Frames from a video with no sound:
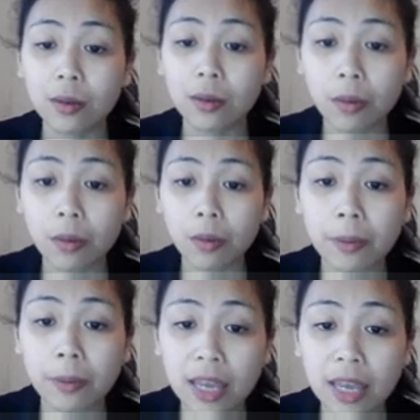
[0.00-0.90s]

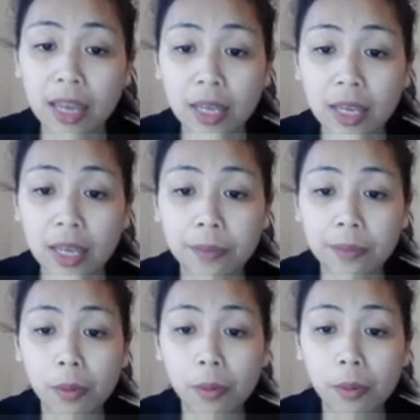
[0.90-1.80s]
Probability AB and
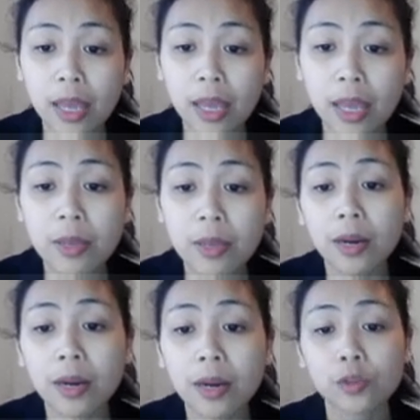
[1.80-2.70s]
probability AB
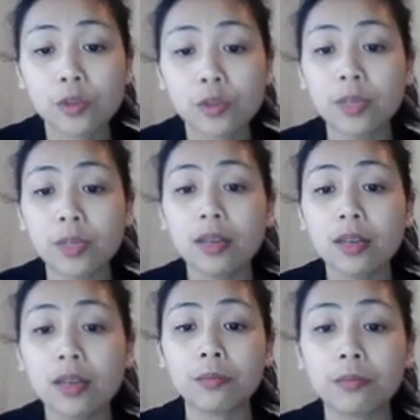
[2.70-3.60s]
prime should be